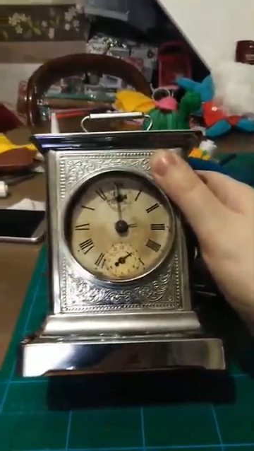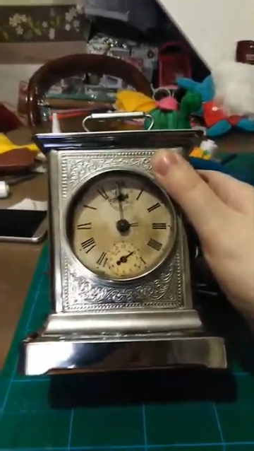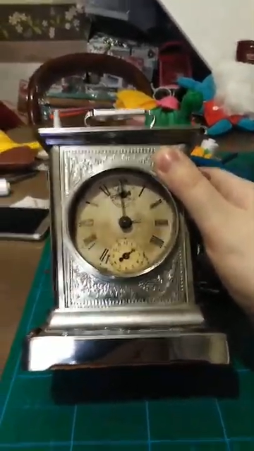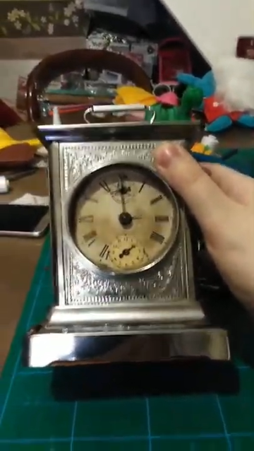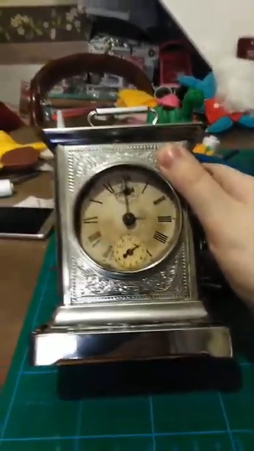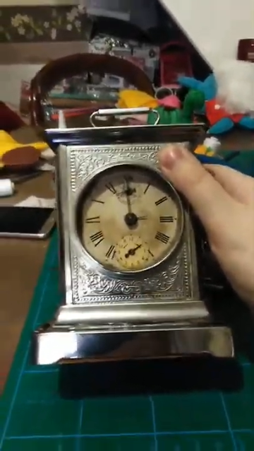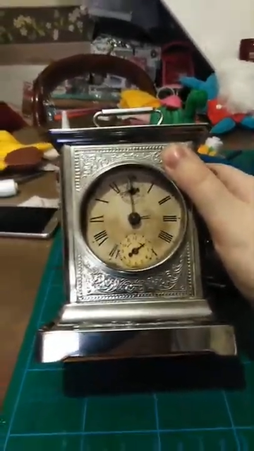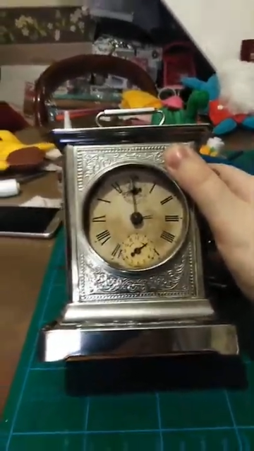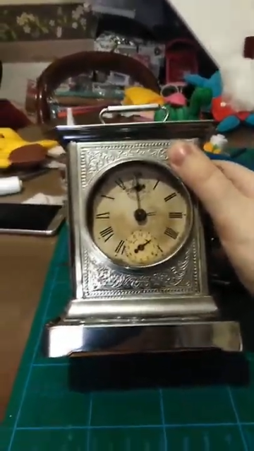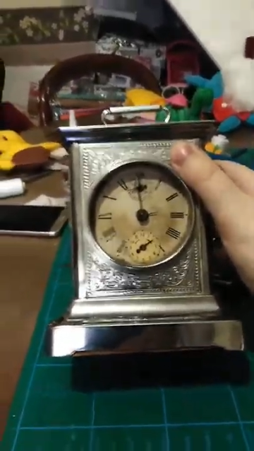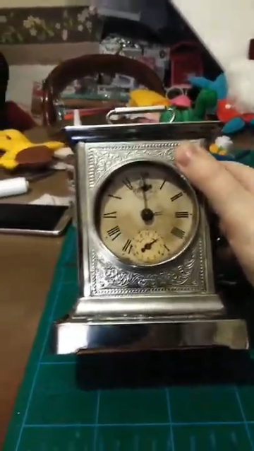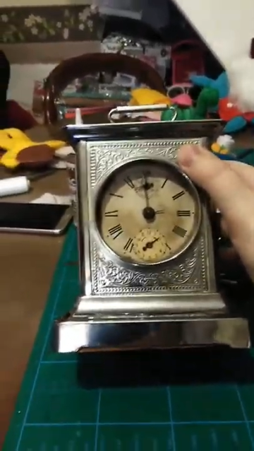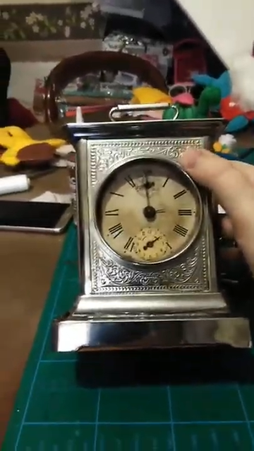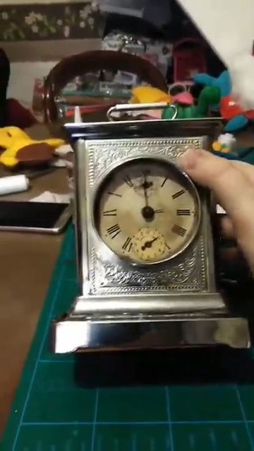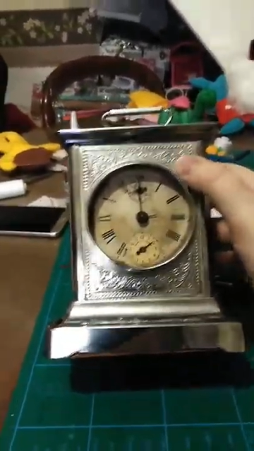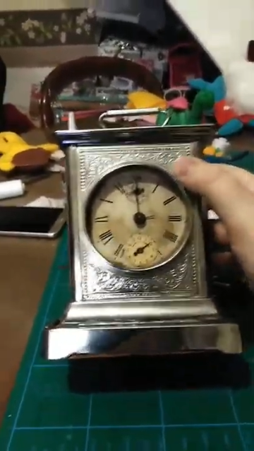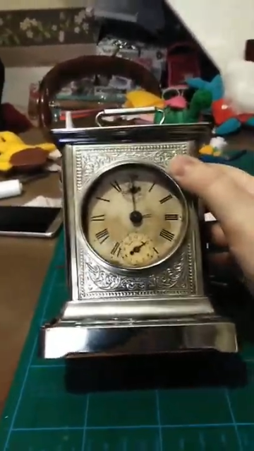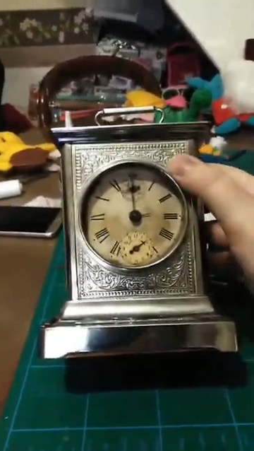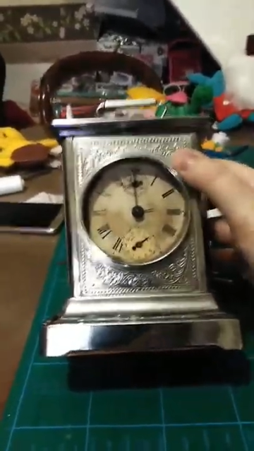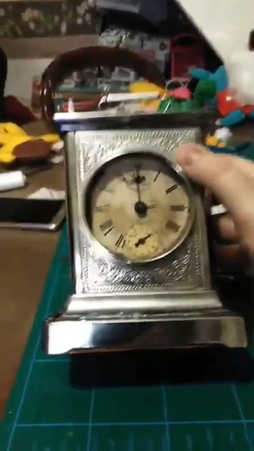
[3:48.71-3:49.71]
clock,
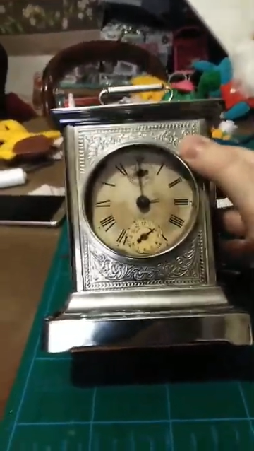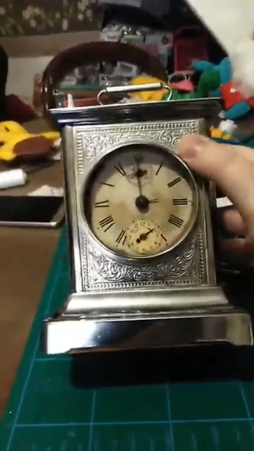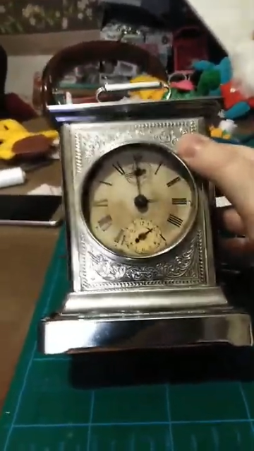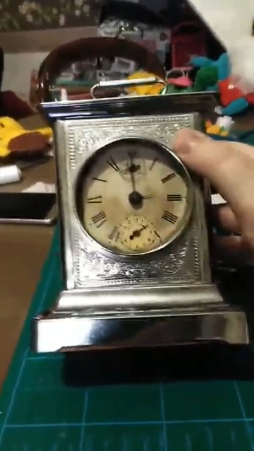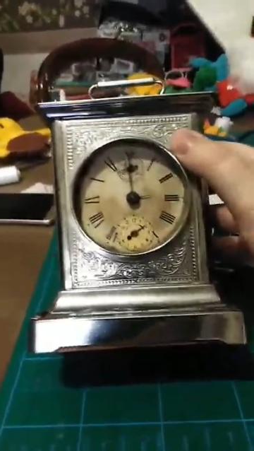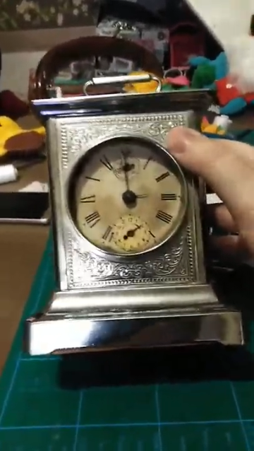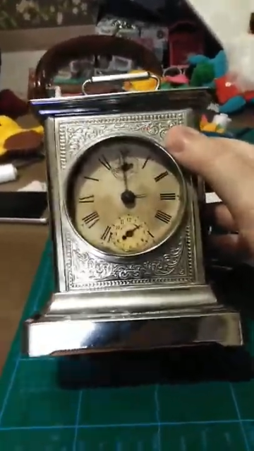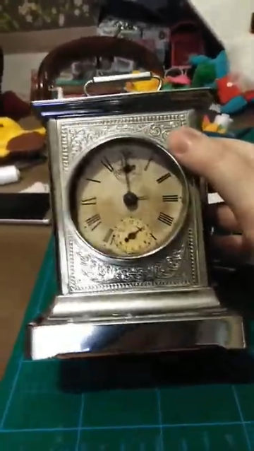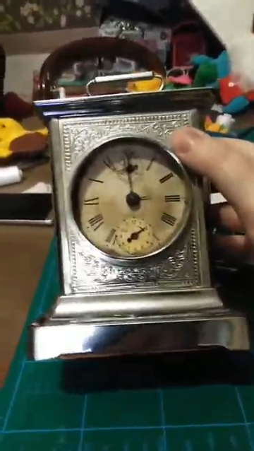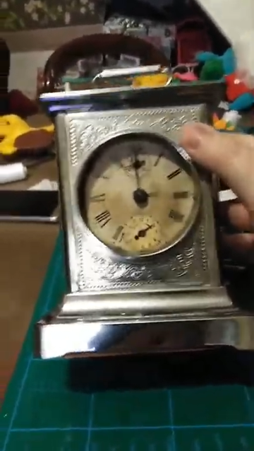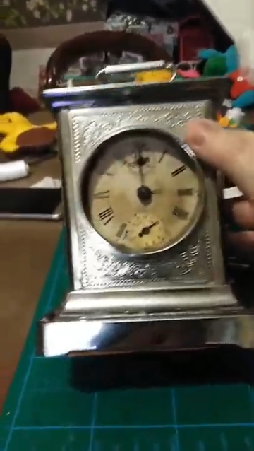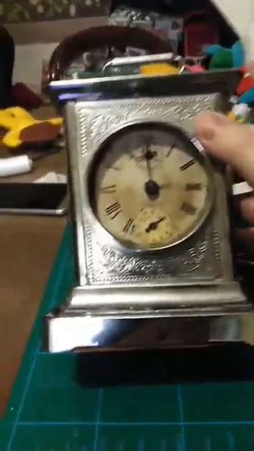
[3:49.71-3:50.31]
musical carriage clock.